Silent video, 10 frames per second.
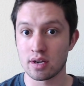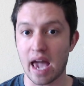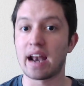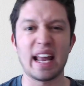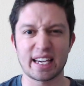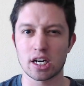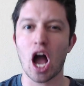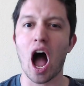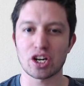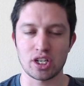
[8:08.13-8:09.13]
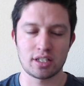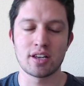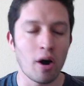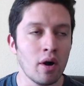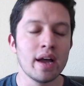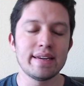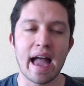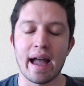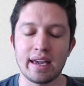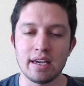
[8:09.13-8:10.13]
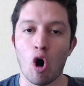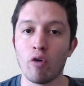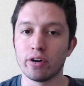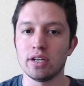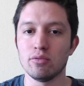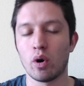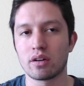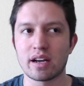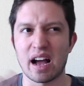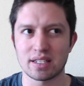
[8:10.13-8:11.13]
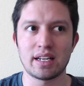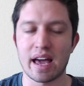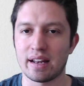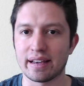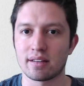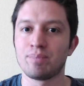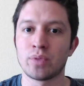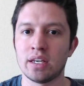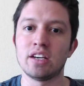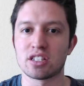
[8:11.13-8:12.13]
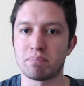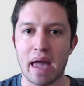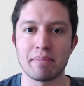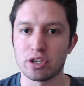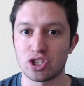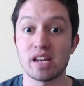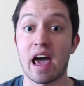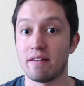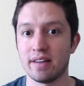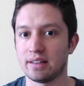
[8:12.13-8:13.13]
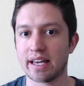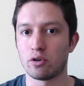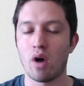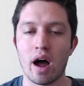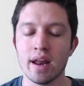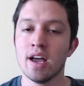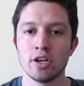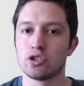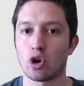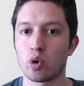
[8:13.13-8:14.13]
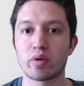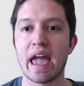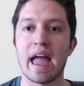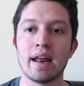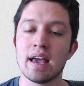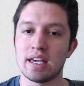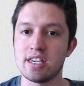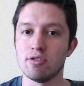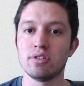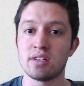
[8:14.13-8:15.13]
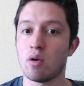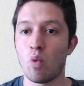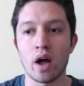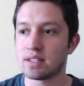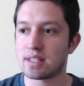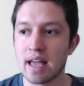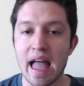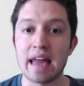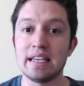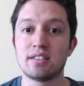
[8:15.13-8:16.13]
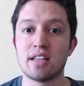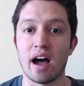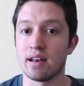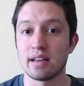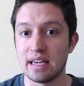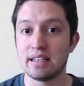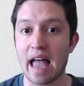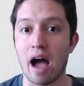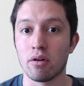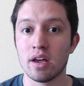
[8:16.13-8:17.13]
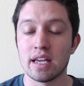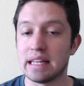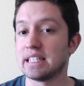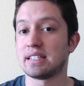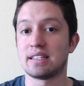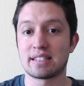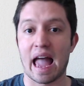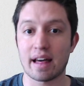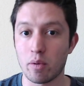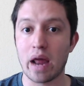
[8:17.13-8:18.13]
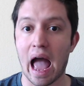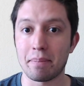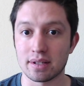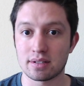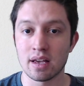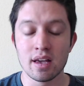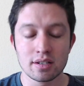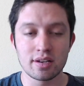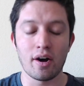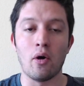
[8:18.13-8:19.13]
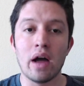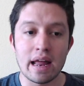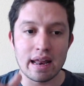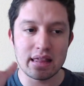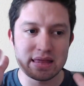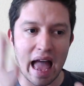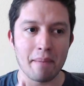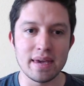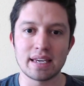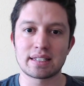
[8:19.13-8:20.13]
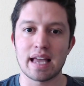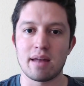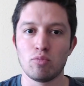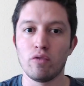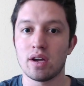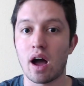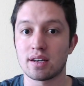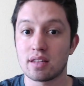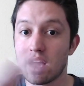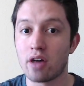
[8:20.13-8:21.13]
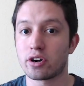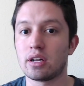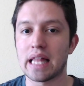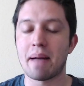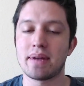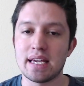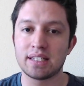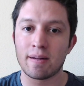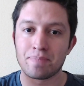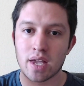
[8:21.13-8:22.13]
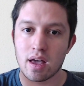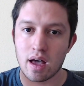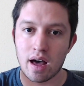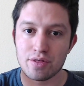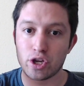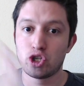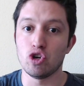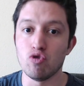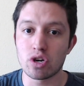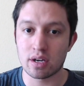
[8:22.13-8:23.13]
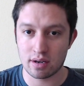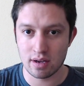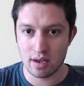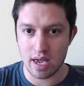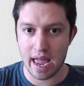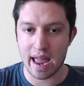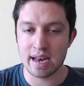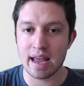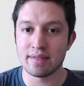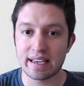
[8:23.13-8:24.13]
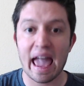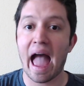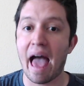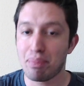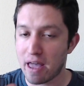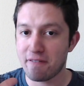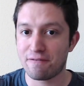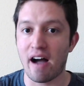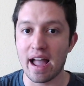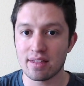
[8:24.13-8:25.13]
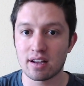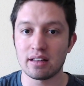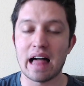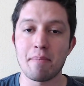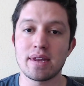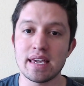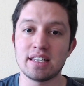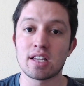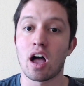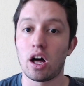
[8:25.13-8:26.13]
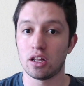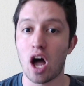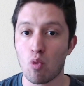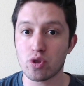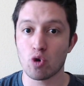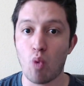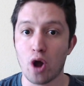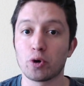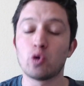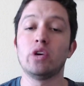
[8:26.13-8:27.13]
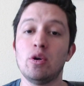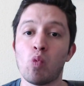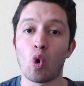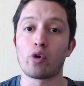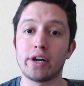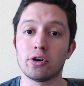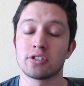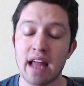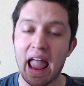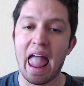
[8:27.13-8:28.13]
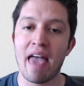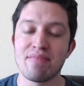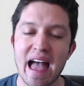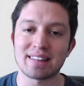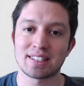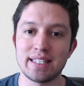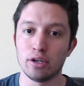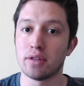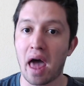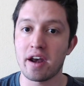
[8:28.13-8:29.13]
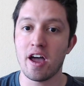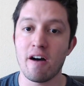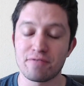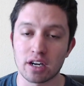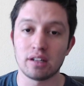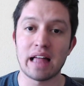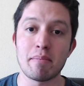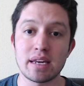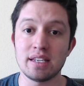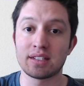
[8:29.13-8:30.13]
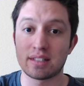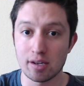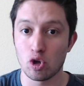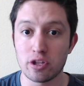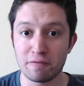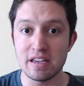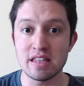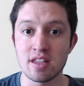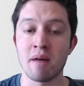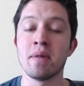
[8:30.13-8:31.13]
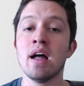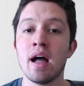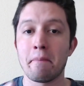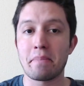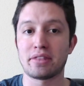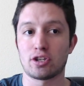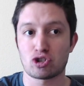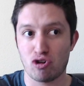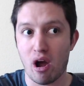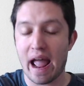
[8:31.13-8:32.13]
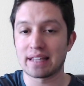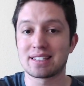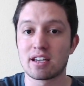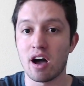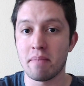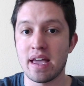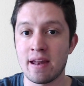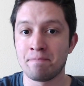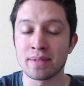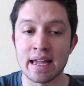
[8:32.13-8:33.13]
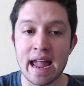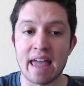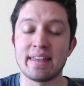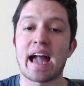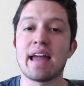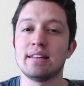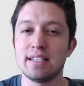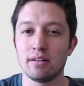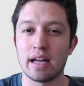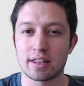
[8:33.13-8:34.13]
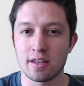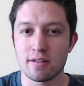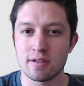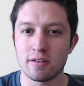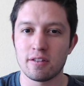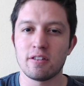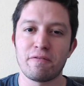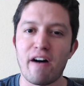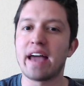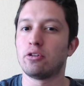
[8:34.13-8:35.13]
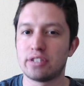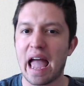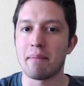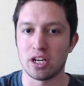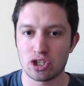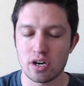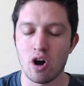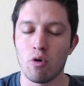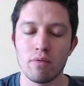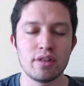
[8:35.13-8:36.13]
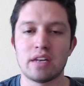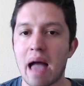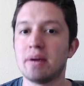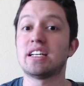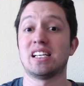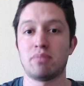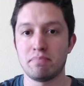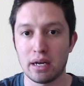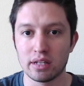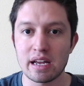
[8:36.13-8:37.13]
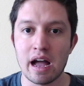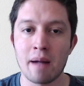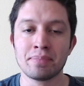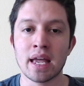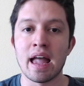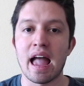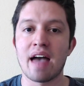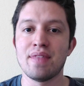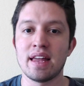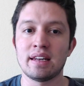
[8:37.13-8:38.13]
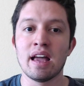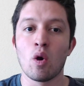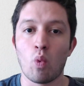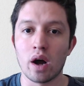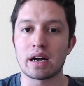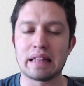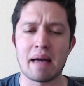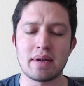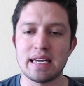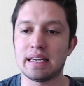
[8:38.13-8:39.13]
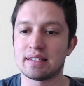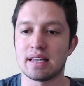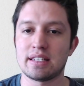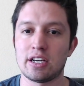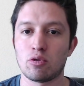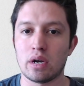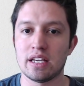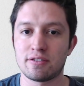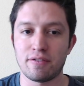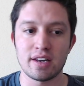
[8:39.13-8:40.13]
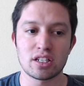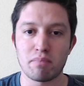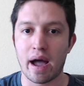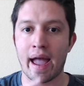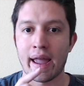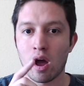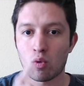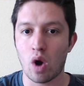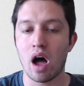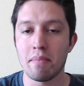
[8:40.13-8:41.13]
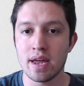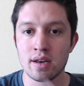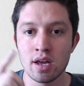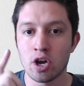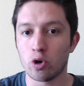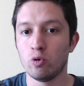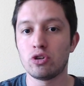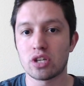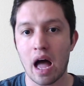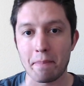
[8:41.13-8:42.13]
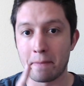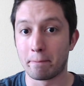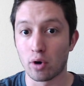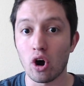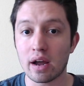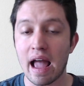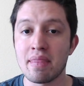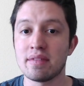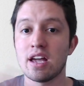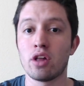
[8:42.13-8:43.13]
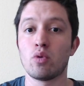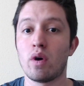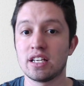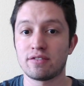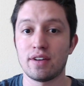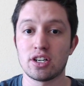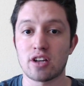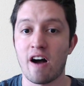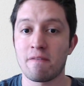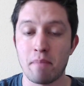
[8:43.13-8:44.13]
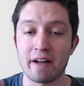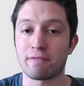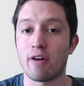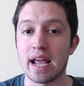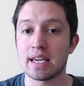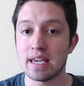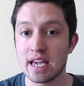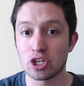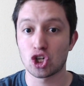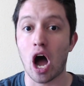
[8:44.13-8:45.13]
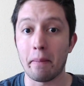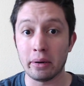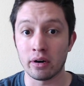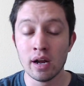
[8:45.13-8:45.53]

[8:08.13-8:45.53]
Kind of like Kakashi. So, yeah, he overused, well, Kakashi kind of like, he could spam the shit out of it later on. Zoro can't. He uses it once, and he's done. He's out. And this is exactly what happens. So, that being said, moving on to the other calamities, the Duke and the Cat, they fight the calamities along with the Wano Kuni warriors, and that's still not enough. The calamities still defeat them, but the Straw Hats come in, and they kind of deal like the final damage. You know, the damage has been building up, and then one calamity, it says here, is finished by Robin, Usopp, and Brook, and then the other one is finished off by Frankie and Chopper.